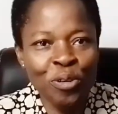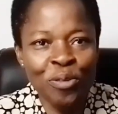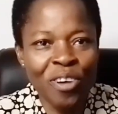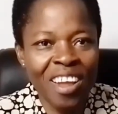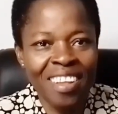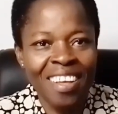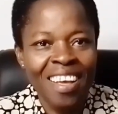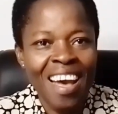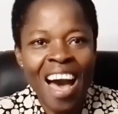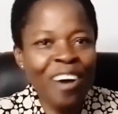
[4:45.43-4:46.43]
children
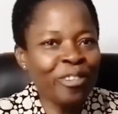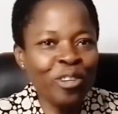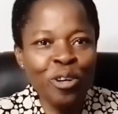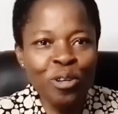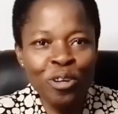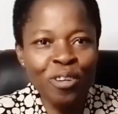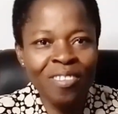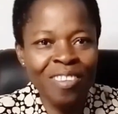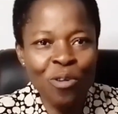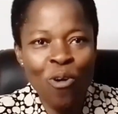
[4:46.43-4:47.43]
how to
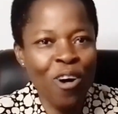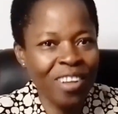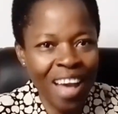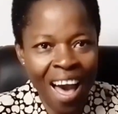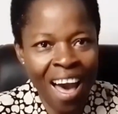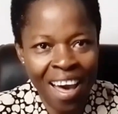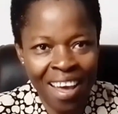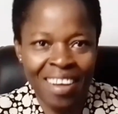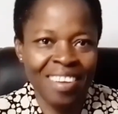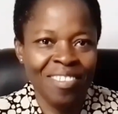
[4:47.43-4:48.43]
use the word
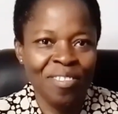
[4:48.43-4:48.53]
I